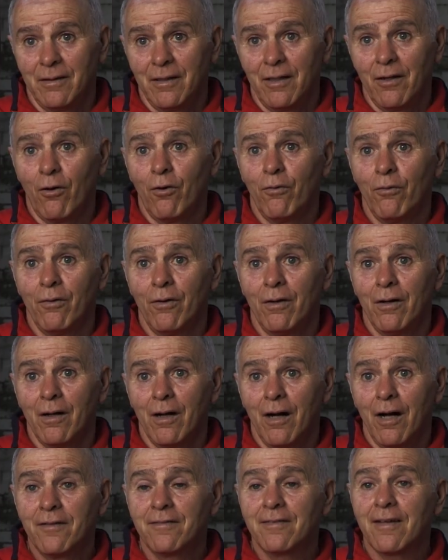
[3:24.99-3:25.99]
You know,
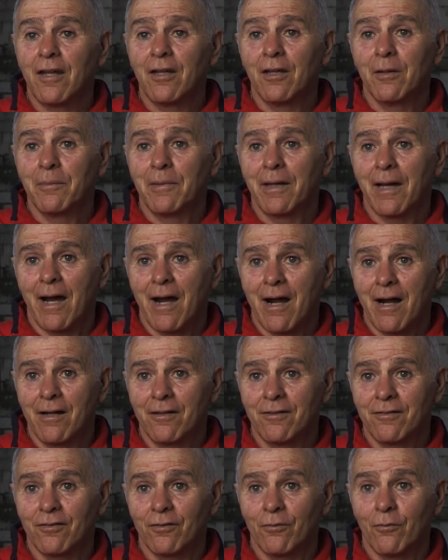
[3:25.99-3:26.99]
I'd send them
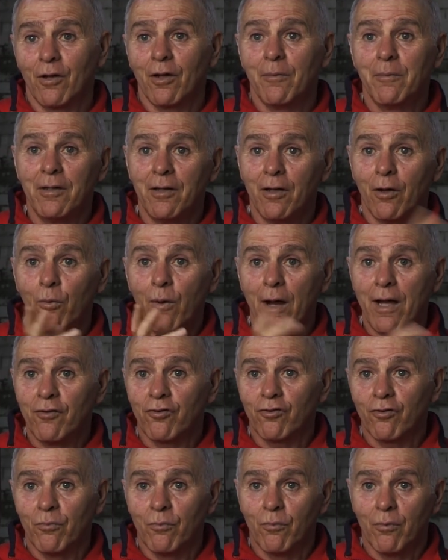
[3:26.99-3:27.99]
cards when I'd be away
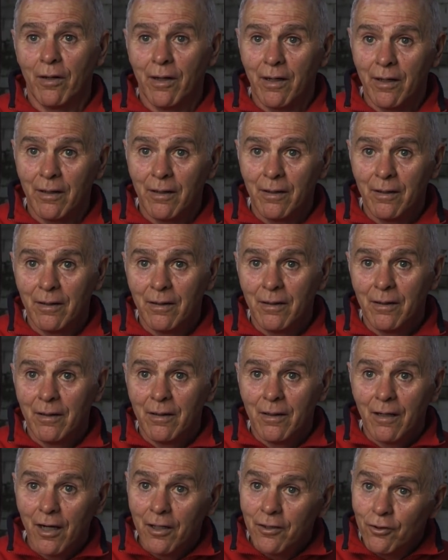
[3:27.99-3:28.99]
somewhere.
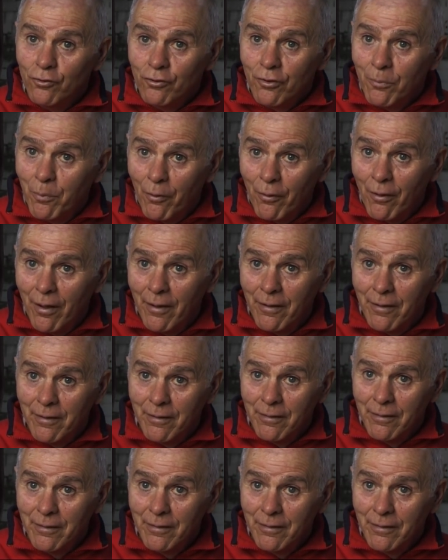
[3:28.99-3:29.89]
I'd used to put on it.